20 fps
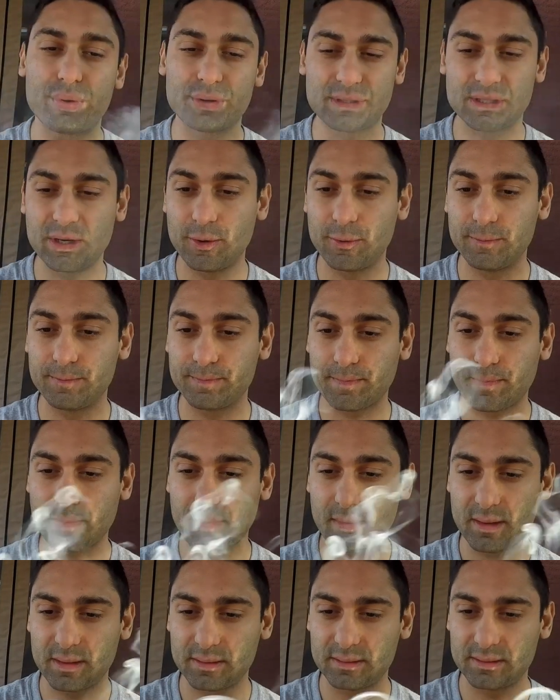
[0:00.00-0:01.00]
So
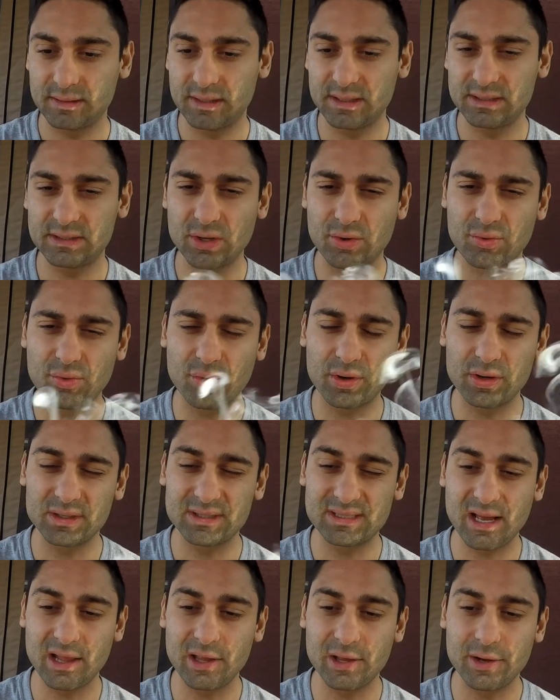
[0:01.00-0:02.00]
this is the Gurkha
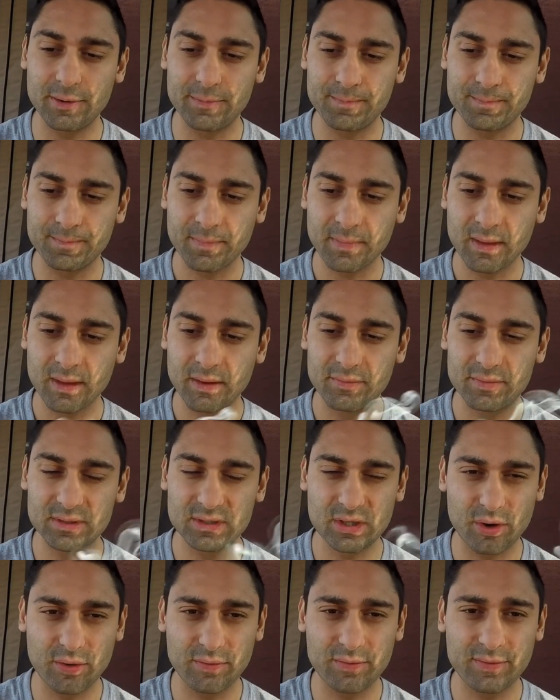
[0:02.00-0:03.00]
Cellar
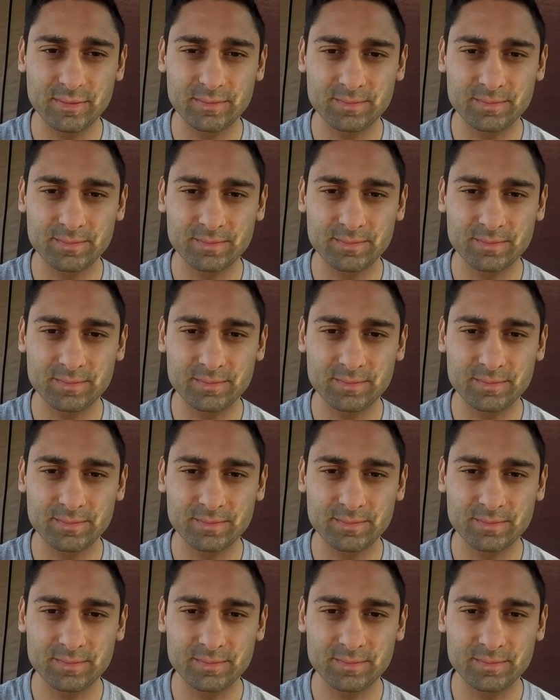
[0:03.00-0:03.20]
Reserve.